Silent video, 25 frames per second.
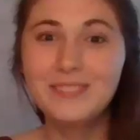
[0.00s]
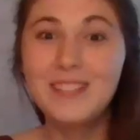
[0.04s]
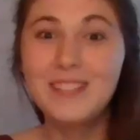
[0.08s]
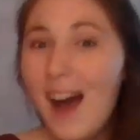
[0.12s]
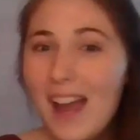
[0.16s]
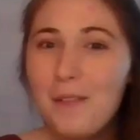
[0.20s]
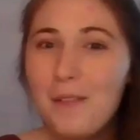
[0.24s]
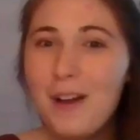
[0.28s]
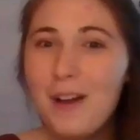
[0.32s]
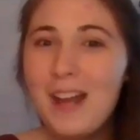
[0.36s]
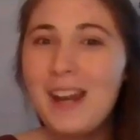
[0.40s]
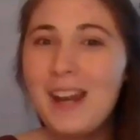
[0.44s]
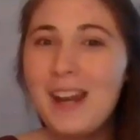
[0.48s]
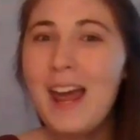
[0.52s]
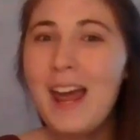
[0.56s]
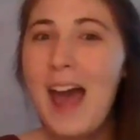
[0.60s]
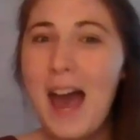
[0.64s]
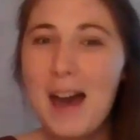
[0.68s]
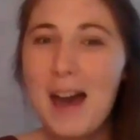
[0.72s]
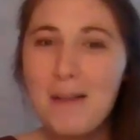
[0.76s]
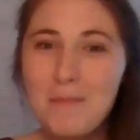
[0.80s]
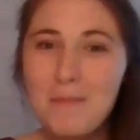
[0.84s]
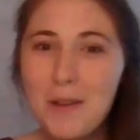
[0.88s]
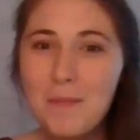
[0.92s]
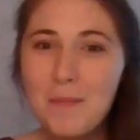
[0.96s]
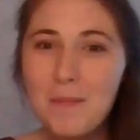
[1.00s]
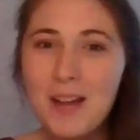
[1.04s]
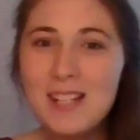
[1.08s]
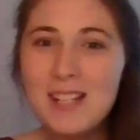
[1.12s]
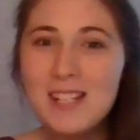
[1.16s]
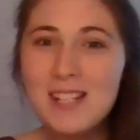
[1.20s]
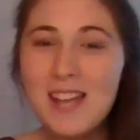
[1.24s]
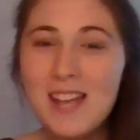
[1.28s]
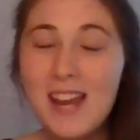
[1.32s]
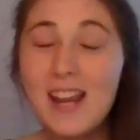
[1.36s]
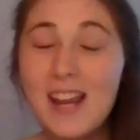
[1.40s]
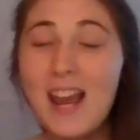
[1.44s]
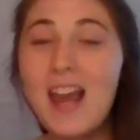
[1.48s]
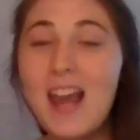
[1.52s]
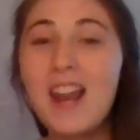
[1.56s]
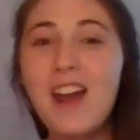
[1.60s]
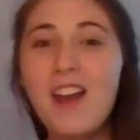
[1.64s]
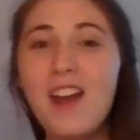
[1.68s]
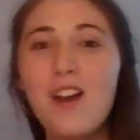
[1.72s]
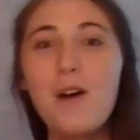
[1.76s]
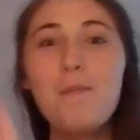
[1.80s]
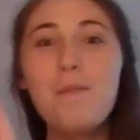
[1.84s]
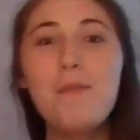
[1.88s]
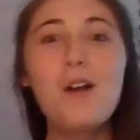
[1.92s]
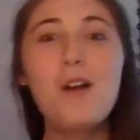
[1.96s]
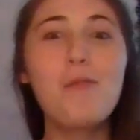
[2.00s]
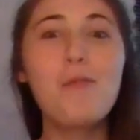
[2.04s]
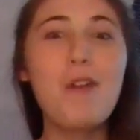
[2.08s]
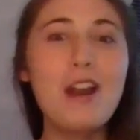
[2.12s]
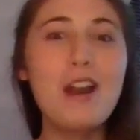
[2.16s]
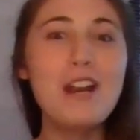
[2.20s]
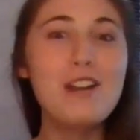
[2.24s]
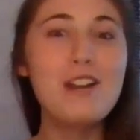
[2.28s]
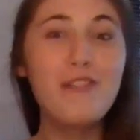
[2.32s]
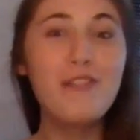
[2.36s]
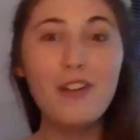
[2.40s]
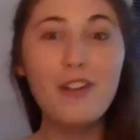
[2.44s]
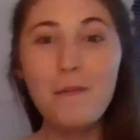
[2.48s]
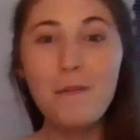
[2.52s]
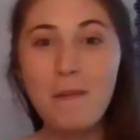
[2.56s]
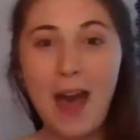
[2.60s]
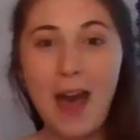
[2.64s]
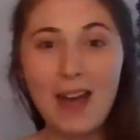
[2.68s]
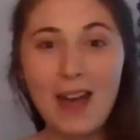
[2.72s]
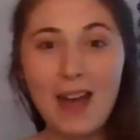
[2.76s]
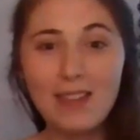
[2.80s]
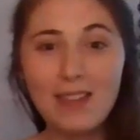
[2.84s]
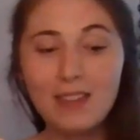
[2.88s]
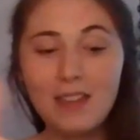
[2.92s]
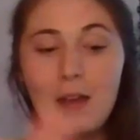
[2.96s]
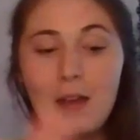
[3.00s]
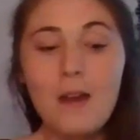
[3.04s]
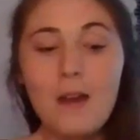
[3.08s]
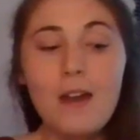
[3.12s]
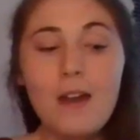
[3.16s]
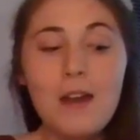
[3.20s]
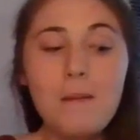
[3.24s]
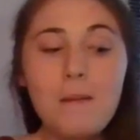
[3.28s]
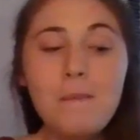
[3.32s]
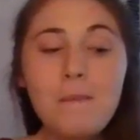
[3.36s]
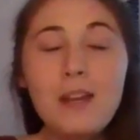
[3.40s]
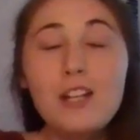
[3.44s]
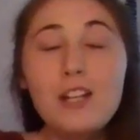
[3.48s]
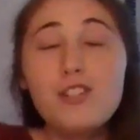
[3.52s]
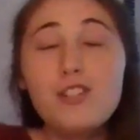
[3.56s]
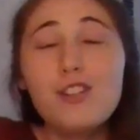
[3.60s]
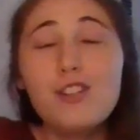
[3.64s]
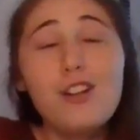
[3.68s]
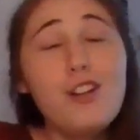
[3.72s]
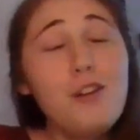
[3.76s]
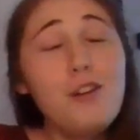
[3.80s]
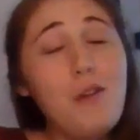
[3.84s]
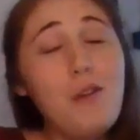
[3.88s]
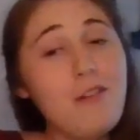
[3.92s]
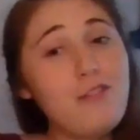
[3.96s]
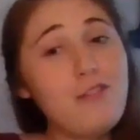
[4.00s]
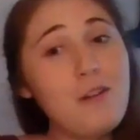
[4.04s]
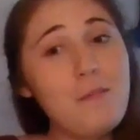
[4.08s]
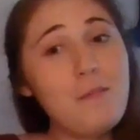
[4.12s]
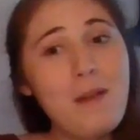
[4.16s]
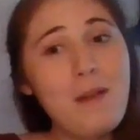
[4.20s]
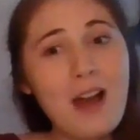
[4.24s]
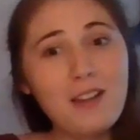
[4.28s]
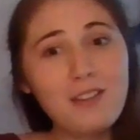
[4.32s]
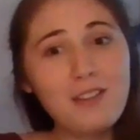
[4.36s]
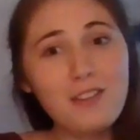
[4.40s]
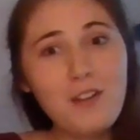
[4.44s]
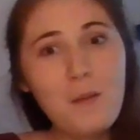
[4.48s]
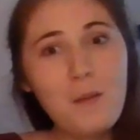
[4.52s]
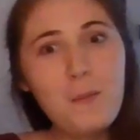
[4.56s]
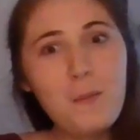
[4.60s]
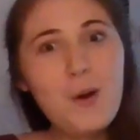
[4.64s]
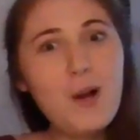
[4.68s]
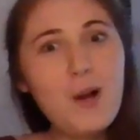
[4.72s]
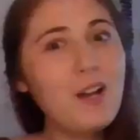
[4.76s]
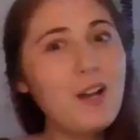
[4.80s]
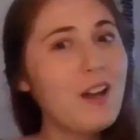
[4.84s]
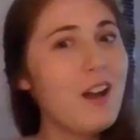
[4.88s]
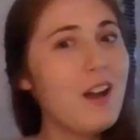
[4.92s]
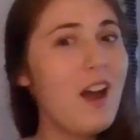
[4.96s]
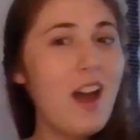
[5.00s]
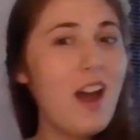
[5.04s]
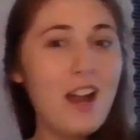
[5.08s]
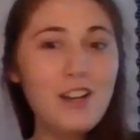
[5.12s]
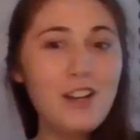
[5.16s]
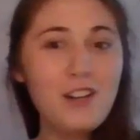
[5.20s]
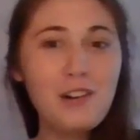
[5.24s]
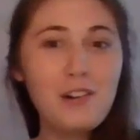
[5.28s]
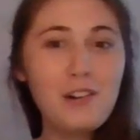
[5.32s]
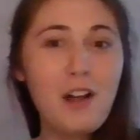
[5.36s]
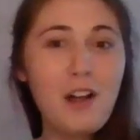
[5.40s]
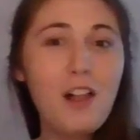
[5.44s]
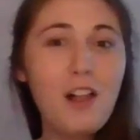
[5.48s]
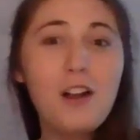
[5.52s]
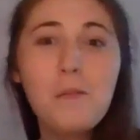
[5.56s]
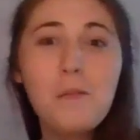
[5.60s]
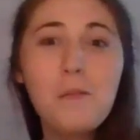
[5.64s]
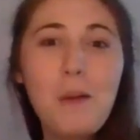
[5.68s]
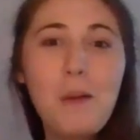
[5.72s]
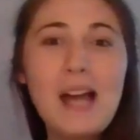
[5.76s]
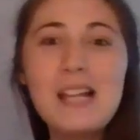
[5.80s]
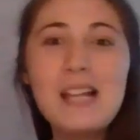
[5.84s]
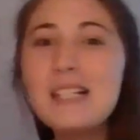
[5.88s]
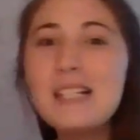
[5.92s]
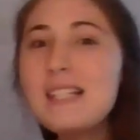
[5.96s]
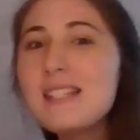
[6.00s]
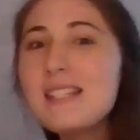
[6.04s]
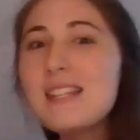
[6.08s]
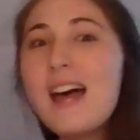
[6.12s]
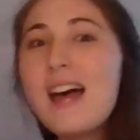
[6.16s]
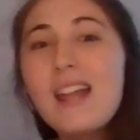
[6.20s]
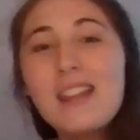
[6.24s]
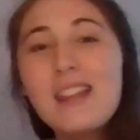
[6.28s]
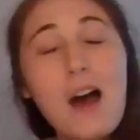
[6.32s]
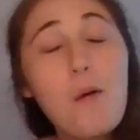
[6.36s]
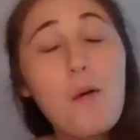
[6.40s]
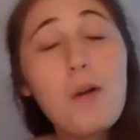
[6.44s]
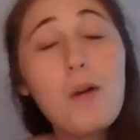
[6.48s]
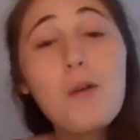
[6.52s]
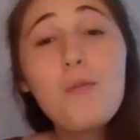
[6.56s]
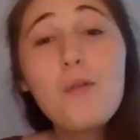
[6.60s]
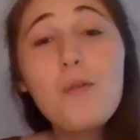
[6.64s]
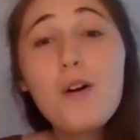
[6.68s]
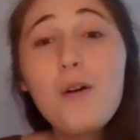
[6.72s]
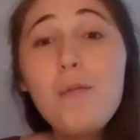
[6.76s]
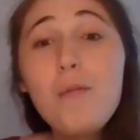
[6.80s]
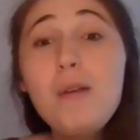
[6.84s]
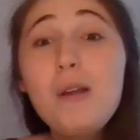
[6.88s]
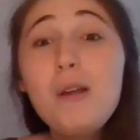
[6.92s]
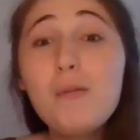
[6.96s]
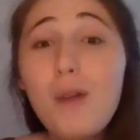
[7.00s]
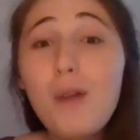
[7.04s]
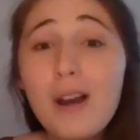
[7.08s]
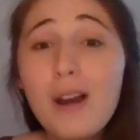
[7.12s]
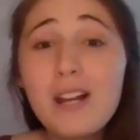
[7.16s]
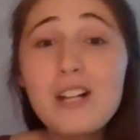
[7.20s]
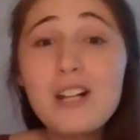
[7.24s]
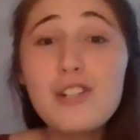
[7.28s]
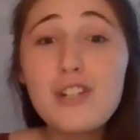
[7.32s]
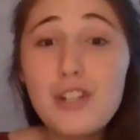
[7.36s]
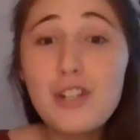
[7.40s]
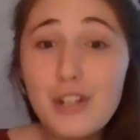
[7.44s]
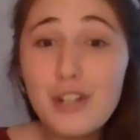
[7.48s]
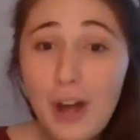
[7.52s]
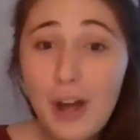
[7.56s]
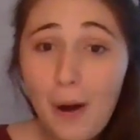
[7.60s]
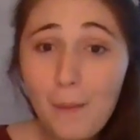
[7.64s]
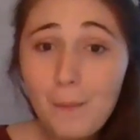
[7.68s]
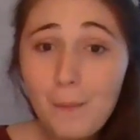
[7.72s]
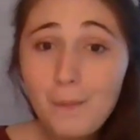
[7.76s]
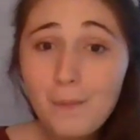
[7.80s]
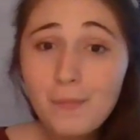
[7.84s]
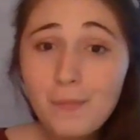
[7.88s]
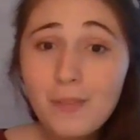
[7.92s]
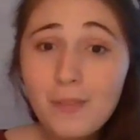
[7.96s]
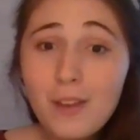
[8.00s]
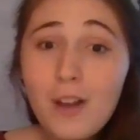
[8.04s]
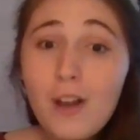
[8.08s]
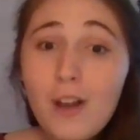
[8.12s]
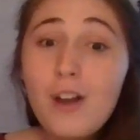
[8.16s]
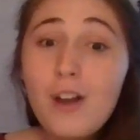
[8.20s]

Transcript: Hi everyone, happy Monday, and I hope you're ready for math. Make sure you have your math notebook and your colored pens, that we will be ready to go.